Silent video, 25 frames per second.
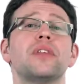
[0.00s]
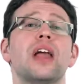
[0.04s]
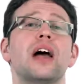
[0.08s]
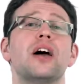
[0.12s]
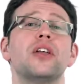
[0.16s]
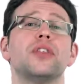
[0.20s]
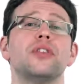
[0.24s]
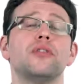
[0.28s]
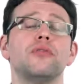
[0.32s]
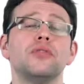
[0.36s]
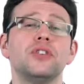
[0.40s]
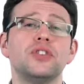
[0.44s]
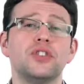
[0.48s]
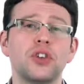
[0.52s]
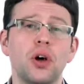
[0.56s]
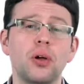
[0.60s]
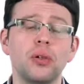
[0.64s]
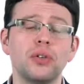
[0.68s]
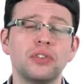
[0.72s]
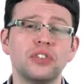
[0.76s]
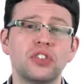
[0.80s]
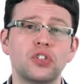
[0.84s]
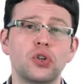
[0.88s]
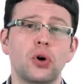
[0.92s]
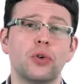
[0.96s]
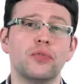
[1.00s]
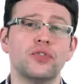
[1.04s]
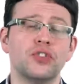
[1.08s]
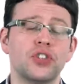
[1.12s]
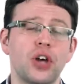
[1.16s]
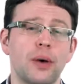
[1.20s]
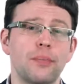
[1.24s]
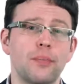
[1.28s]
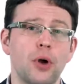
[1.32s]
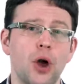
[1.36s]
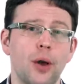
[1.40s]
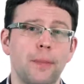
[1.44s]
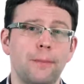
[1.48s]
at the results of
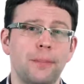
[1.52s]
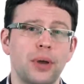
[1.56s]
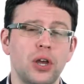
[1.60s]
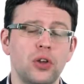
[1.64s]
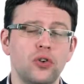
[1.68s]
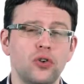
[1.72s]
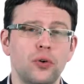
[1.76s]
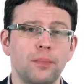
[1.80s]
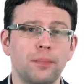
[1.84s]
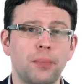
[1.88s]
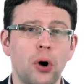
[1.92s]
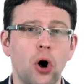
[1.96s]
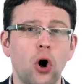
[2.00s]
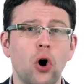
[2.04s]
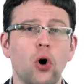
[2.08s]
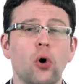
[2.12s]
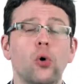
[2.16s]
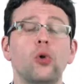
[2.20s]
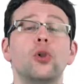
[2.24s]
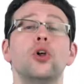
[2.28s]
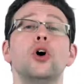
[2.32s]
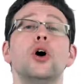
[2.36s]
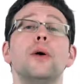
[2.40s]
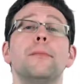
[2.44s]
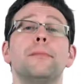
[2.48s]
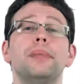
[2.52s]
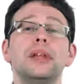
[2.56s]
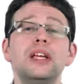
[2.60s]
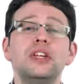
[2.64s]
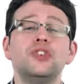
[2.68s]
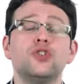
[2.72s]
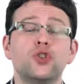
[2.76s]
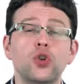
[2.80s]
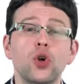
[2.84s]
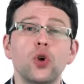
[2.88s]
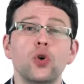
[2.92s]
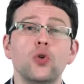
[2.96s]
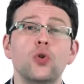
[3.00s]
some opinion poll, please
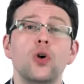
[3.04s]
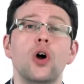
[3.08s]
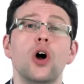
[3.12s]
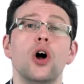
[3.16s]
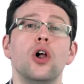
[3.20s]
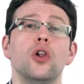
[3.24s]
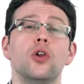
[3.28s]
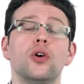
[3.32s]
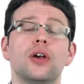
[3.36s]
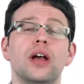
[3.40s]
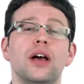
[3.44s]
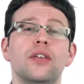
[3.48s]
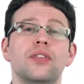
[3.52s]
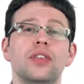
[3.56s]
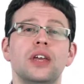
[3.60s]
do look at